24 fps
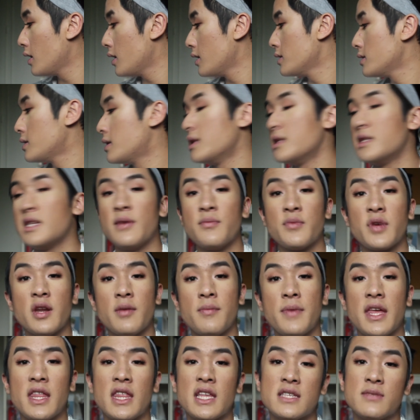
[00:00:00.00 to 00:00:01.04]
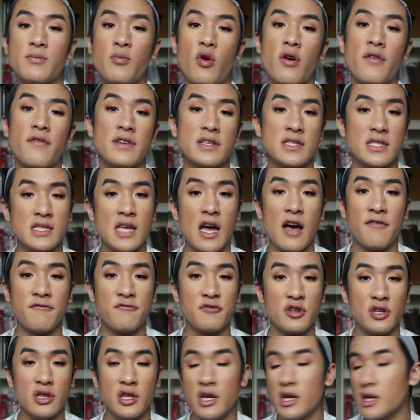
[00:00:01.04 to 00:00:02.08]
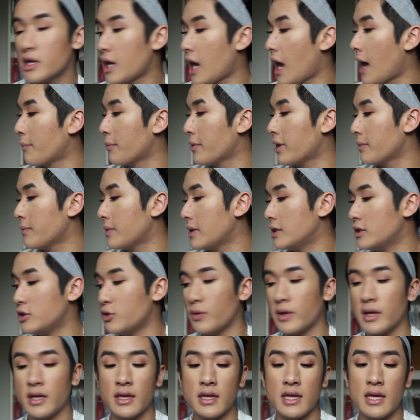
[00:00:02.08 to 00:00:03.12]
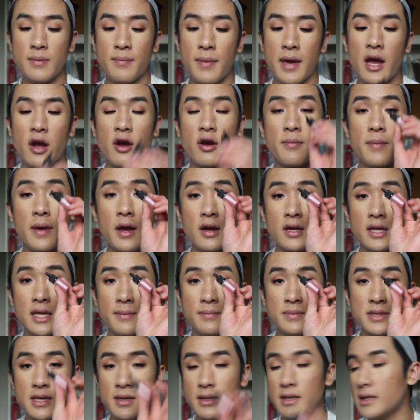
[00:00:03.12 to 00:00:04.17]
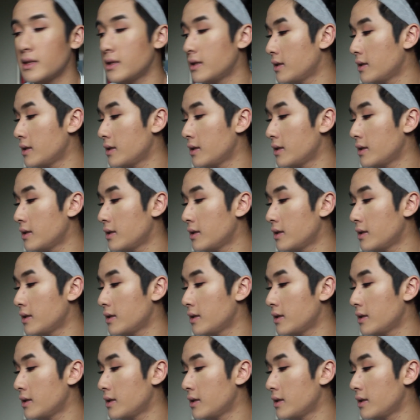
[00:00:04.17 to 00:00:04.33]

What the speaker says: Since I'm going to make this more of a softer look, I'm going to be doing the Peri Para lip tint.